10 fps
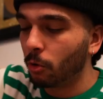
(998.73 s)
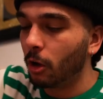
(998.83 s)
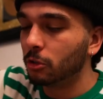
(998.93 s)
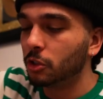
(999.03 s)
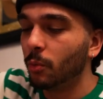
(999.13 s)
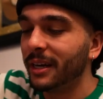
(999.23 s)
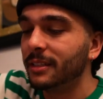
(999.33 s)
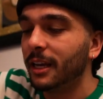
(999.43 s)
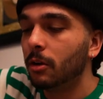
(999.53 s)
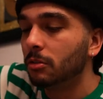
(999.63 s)
Also, when in
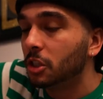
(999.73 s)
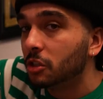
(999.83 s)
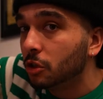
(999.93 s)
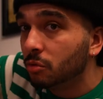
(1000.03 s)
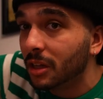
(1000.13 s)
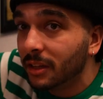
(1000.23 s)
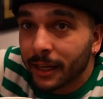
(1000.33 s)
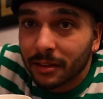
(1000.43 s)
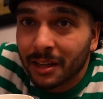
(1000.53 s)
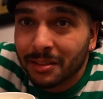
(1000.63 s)
doubt, just use the
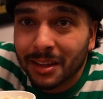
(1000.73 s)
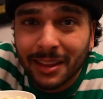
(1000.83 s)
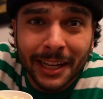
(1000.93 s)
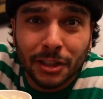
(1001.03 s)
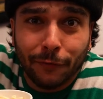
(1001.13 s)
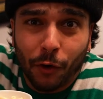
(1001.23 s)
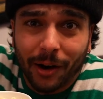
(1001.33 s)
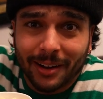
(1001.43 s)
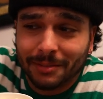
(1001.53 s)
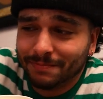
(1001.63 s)
lid. The lid's a
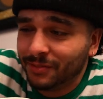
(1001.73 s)
fork.